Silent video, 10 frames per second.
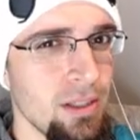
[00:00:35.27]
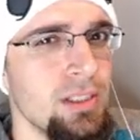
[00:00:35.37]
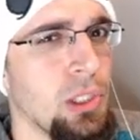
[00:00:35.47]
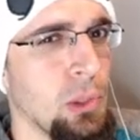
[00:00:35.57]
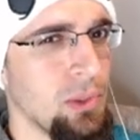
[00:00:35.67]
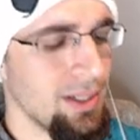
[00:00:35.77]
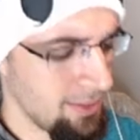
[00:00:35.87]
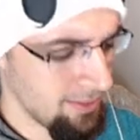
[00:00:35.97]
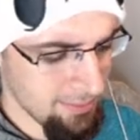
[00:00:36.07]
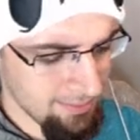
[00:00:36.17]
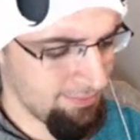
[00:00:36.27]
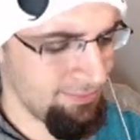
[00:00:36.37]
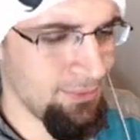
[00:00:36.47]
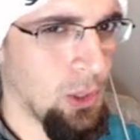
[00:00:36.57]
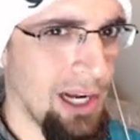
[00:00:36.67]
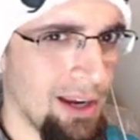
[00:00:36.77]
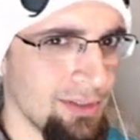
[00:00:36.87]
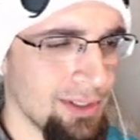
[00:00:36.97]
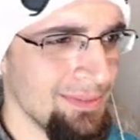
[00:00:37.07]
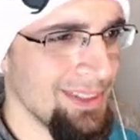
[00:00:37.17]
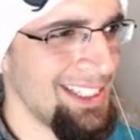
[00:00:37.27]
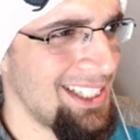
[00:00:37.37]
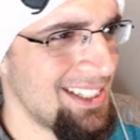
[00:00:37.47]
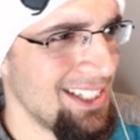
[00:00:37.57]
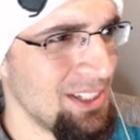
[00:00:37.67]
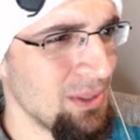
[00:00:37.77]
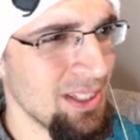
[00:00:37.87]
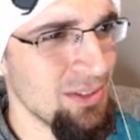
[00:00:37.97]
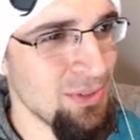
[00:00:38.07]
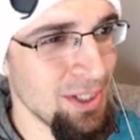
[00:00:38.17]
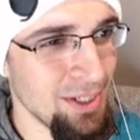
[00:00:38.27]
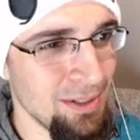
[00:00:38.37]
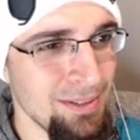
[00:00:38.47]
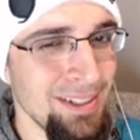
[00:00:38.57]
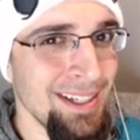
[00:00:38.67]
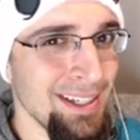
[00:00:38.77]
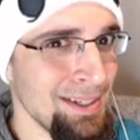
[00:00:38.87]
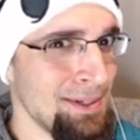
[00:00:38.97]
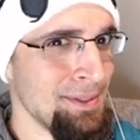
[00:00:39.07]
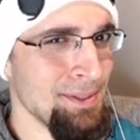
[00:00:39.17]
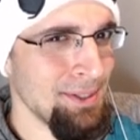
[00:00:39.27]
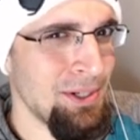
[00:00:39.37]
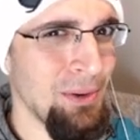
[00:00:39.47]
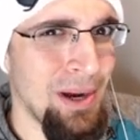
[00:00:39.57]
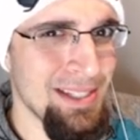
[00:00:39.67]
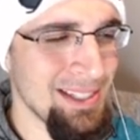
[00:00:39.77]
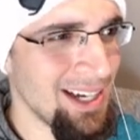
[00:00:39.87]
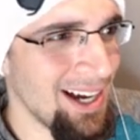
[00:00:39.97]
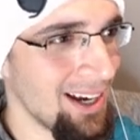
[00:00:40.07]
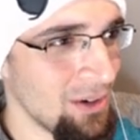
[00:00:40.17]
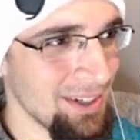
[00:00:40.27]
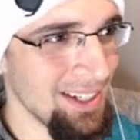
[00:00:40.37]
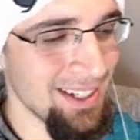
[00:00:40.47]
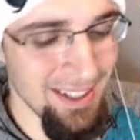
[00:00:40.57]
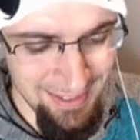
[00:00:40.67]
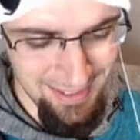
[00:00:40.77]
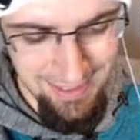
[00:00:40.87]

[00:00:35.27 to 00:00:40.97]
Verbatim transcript: Pfft, Whatever. Let's continue with this video. Crazy talk over here.